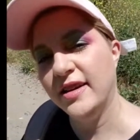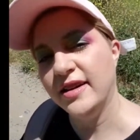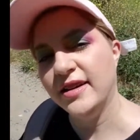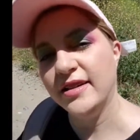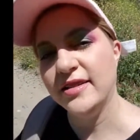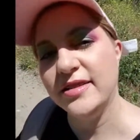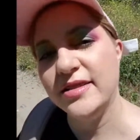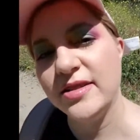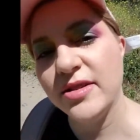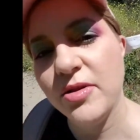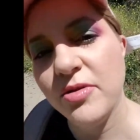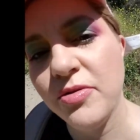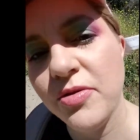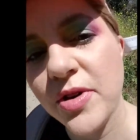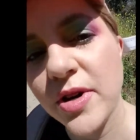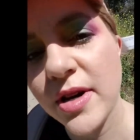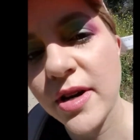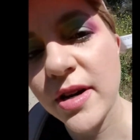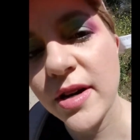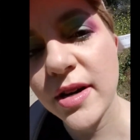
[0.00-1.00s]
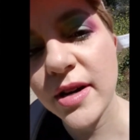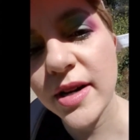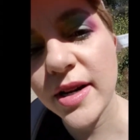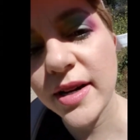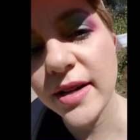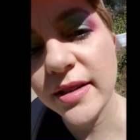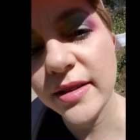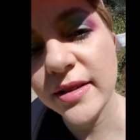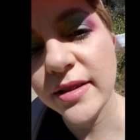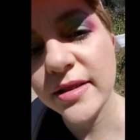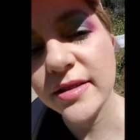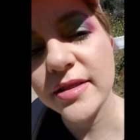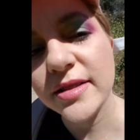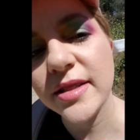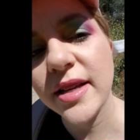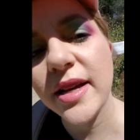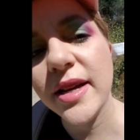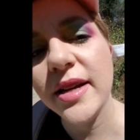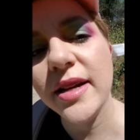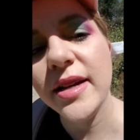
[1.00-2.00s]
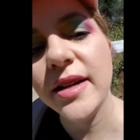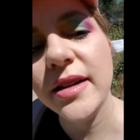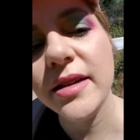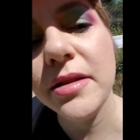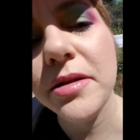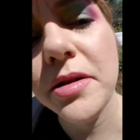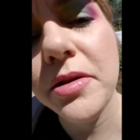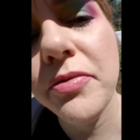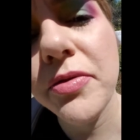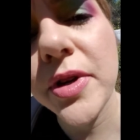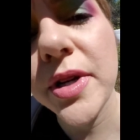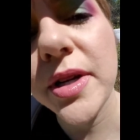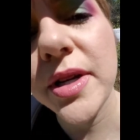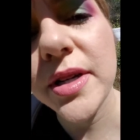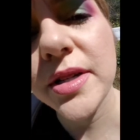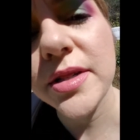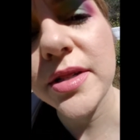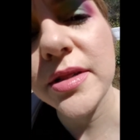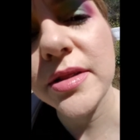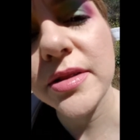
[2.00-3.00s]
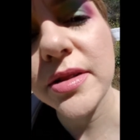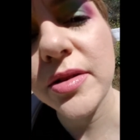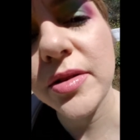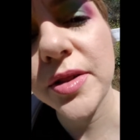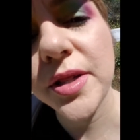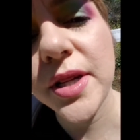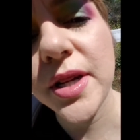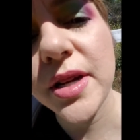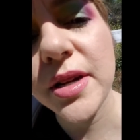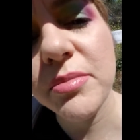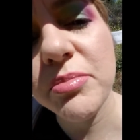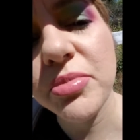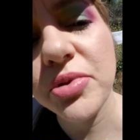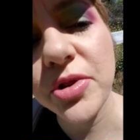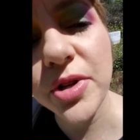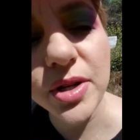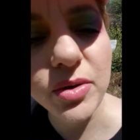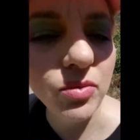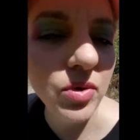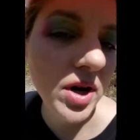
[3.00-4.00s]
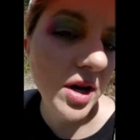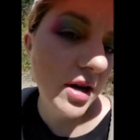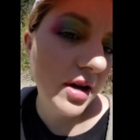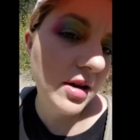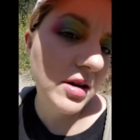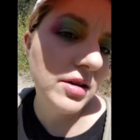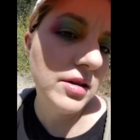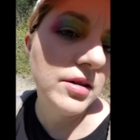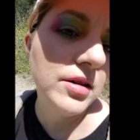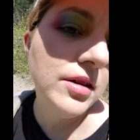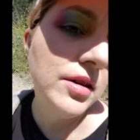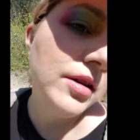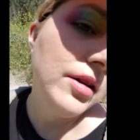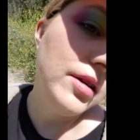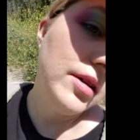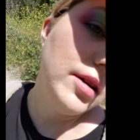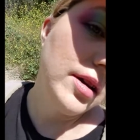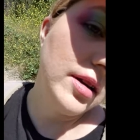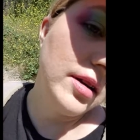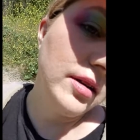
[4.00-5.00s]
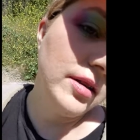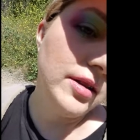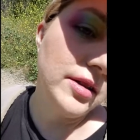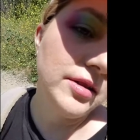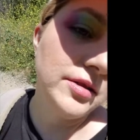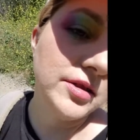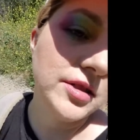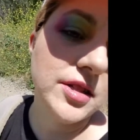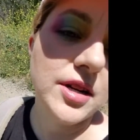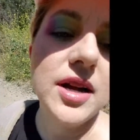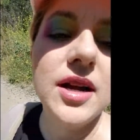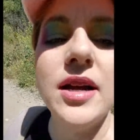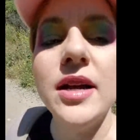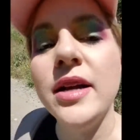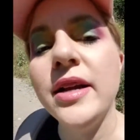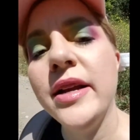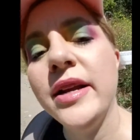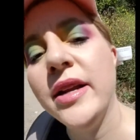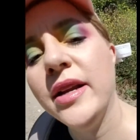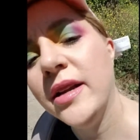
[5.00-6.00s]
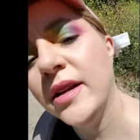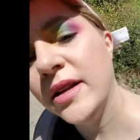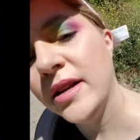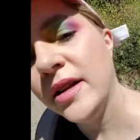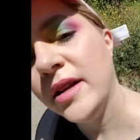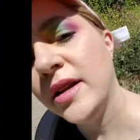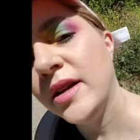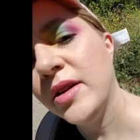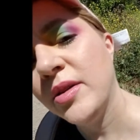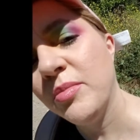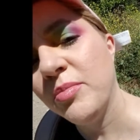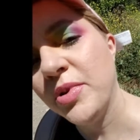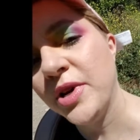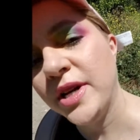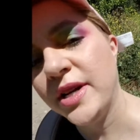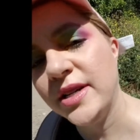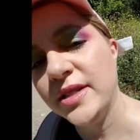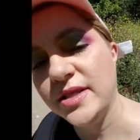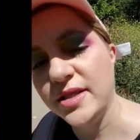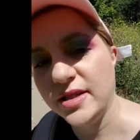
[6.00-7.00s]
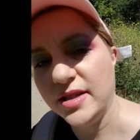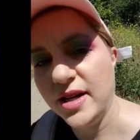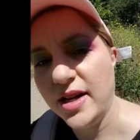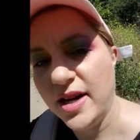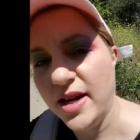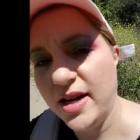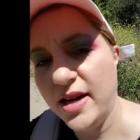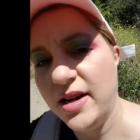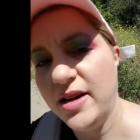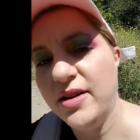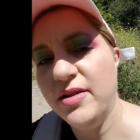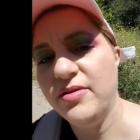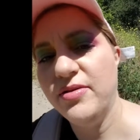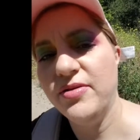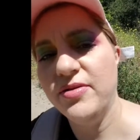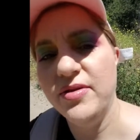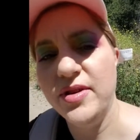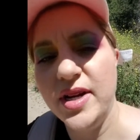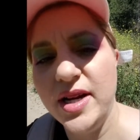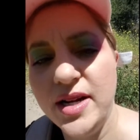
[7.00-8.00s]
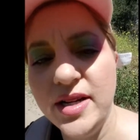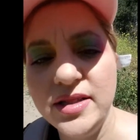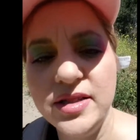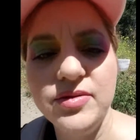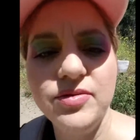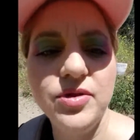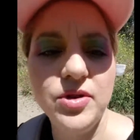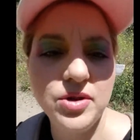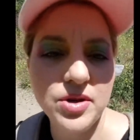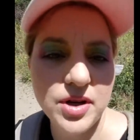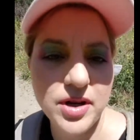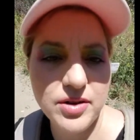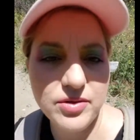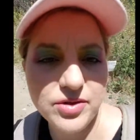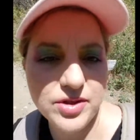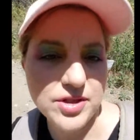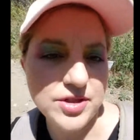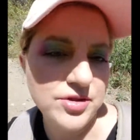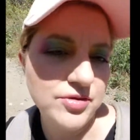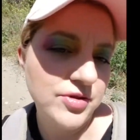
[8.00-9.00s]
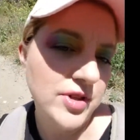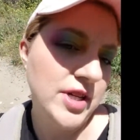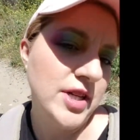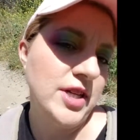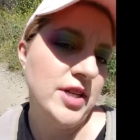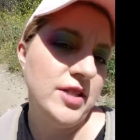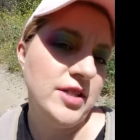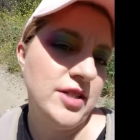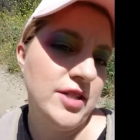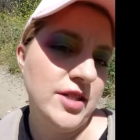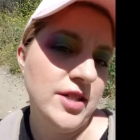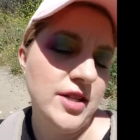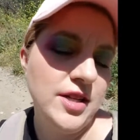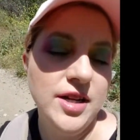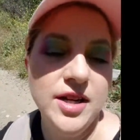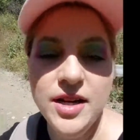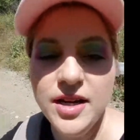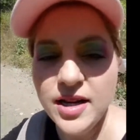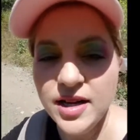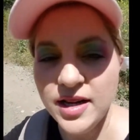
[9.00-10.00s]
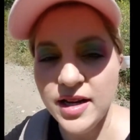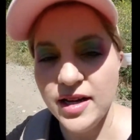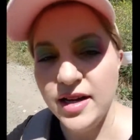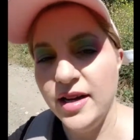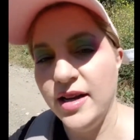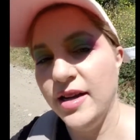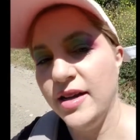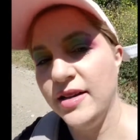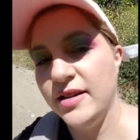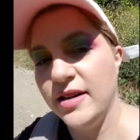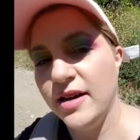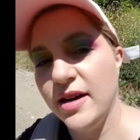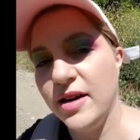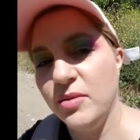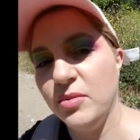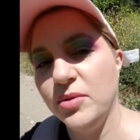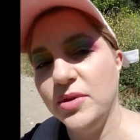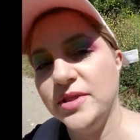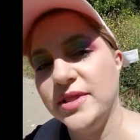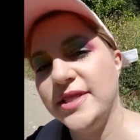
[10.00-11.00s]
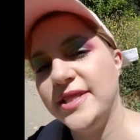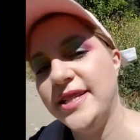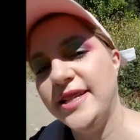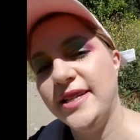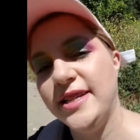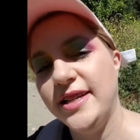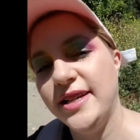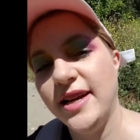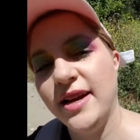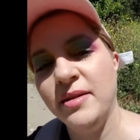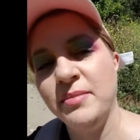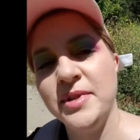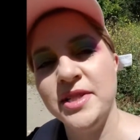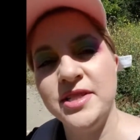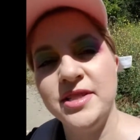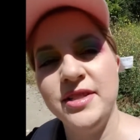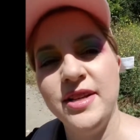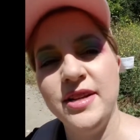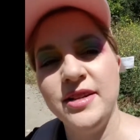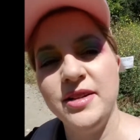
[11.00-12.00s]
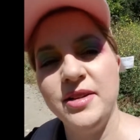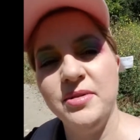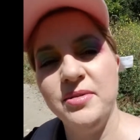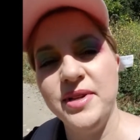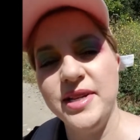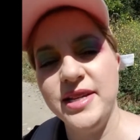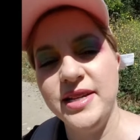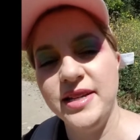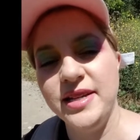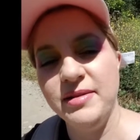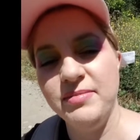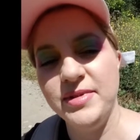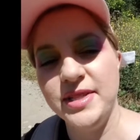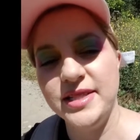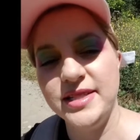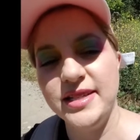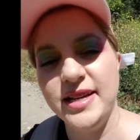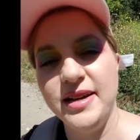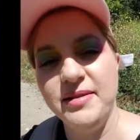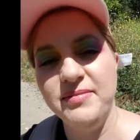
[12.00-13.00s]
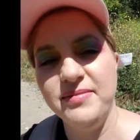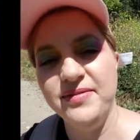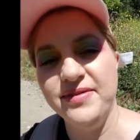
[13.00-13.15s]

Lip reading: So far it looks like the foundation's holding up pretty well. Got a little shine, but I still have nice full coverage finish. And we'll see how much longer we can keep this up.